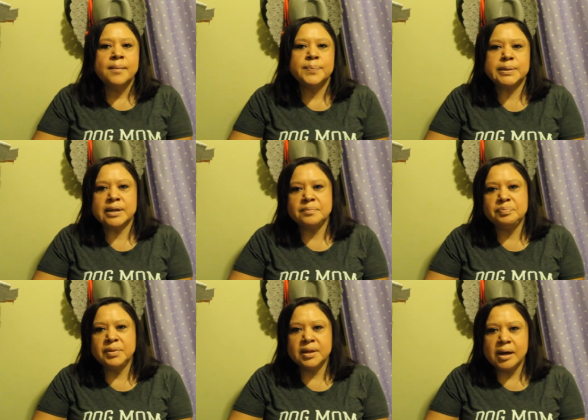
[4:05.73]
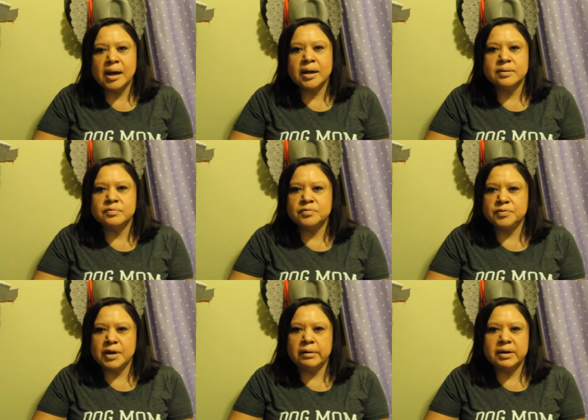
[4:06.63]
but I'm not
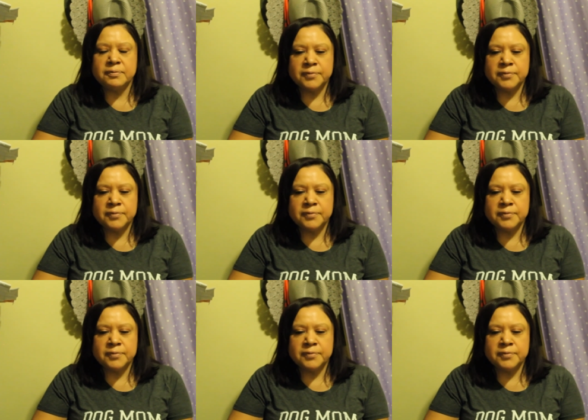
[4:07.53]
very